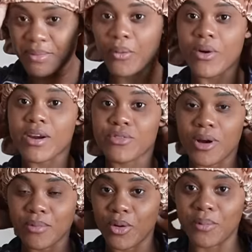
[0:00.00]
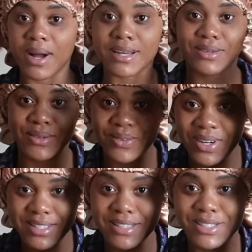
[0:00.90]
but work from home, I don't
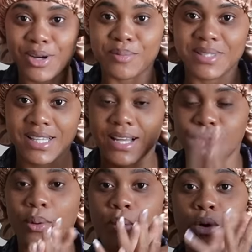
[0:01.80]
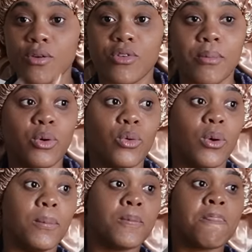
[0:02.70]
want the term stay at home, work from
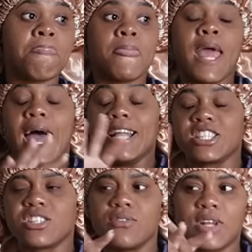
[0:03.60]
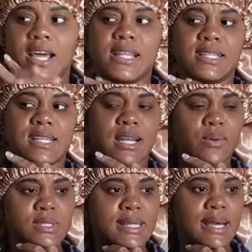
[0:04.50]
home and stuff like that. And I
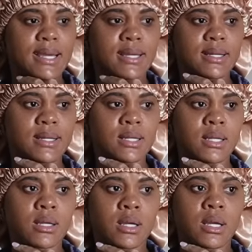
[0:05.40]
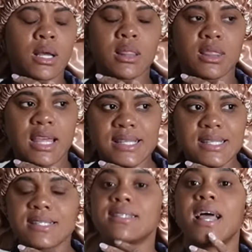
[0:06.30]
was like,
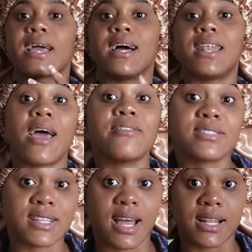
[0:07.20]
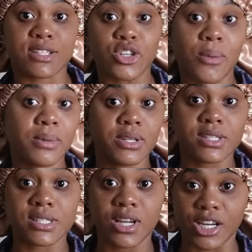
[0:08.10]
this is like a lifestyle, so I'm gonna
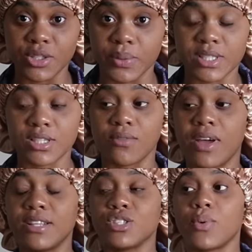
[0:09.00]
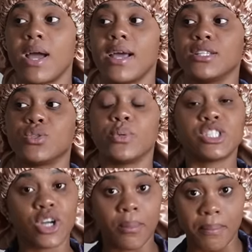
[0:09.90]
start doing stuff. Hence why I
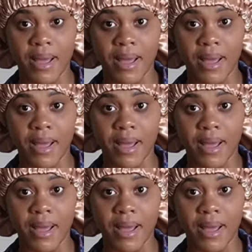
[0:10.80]
switch up